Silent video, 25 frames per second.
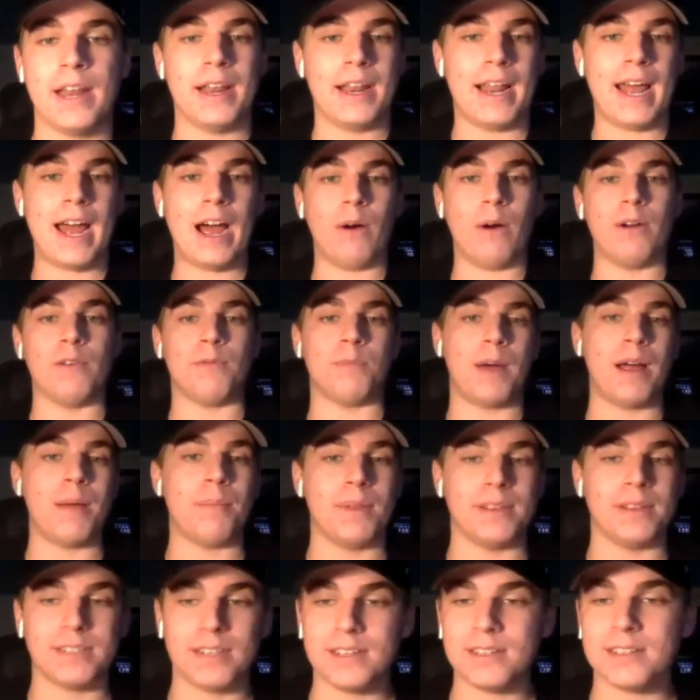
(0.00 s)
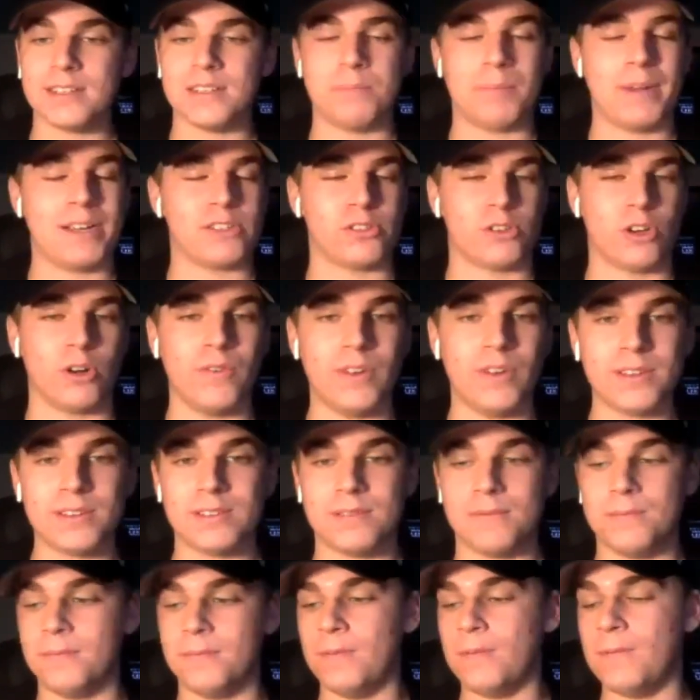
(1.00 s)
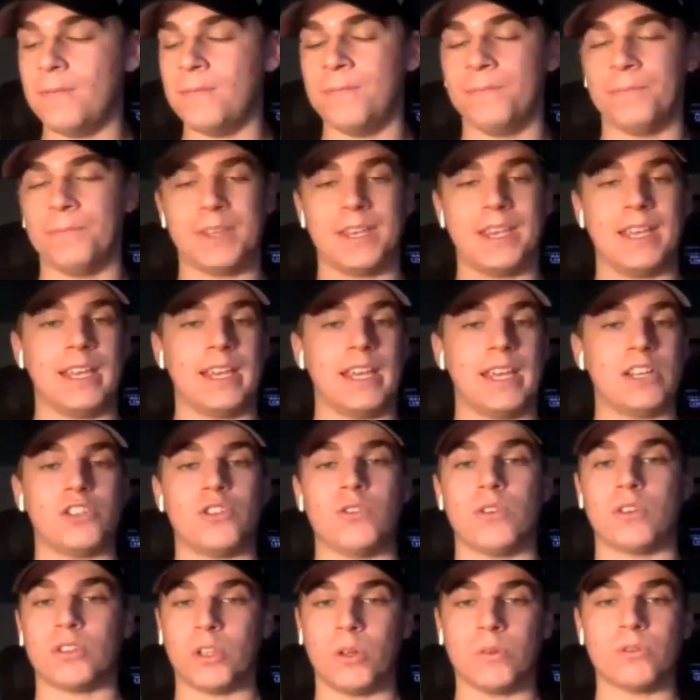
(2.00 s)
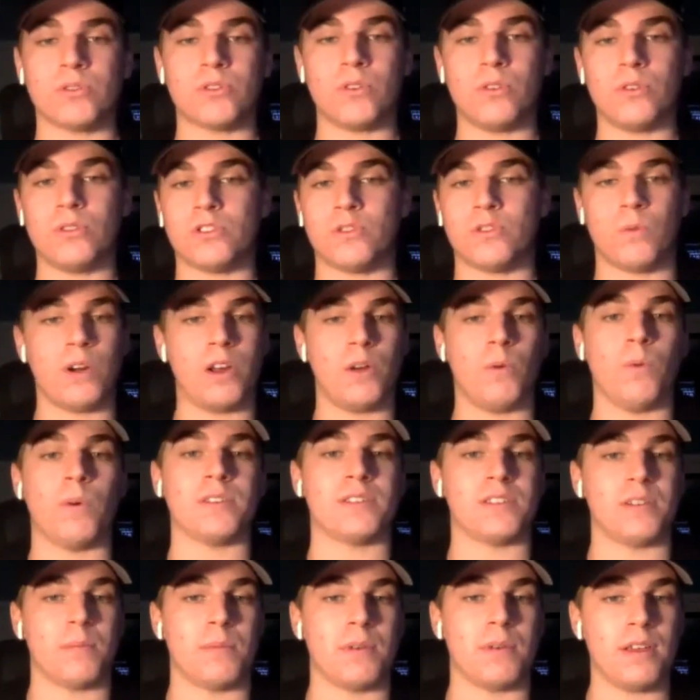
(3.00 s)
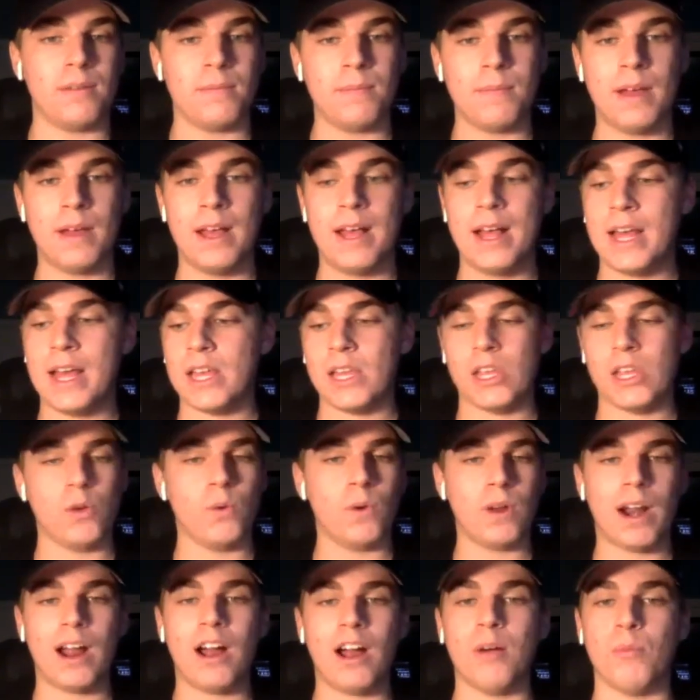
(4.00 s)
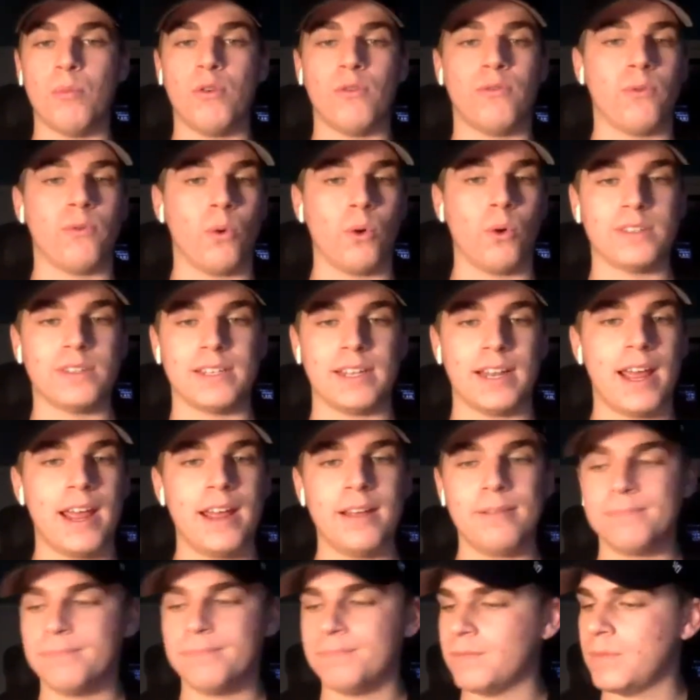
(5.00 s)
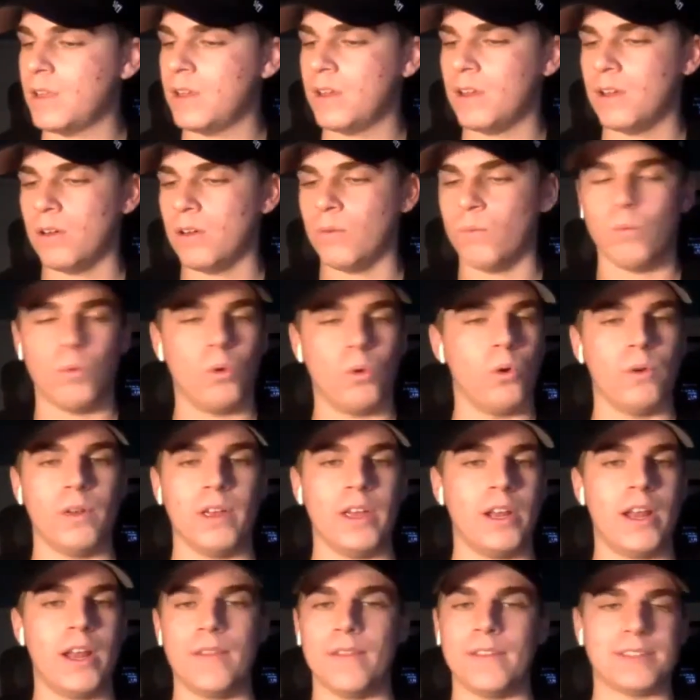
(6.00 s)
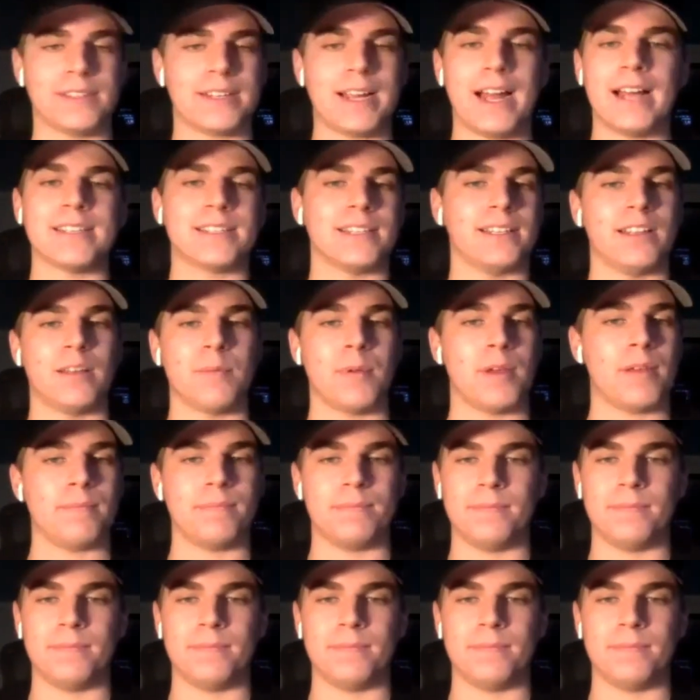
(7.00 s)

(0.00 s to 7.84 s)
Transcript: Now, if my business, my service can get you closer to where you want to be, you and I will move forward today. Well, and the sky's the limit.